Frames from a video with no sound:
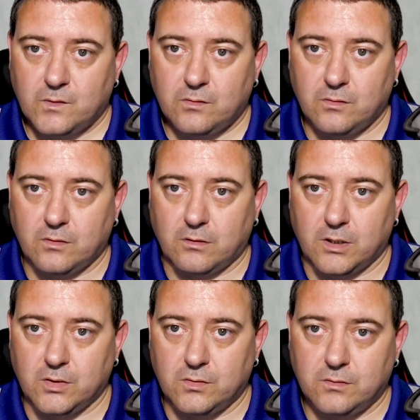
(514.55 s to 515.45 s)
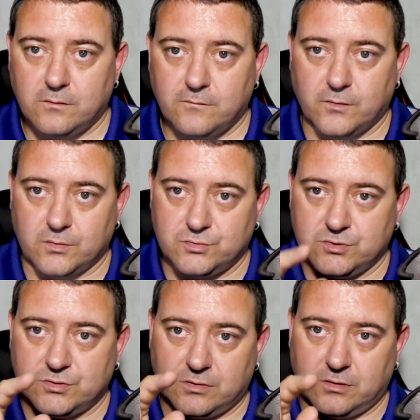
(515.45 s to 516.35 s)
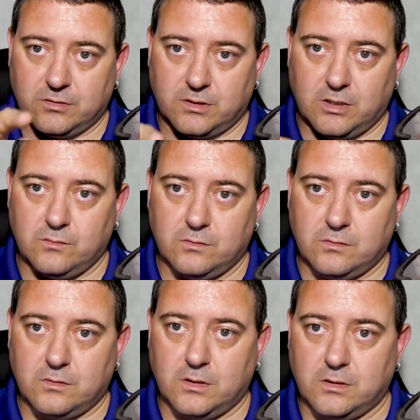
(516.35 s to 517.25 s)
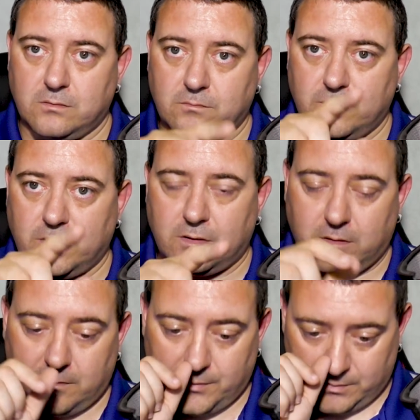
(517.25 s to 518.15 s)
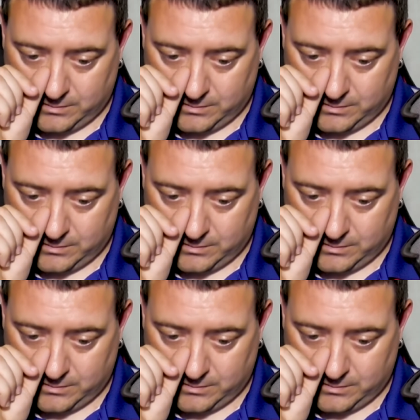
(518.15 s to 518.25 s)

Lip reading: to allow for the juice to run down and back up.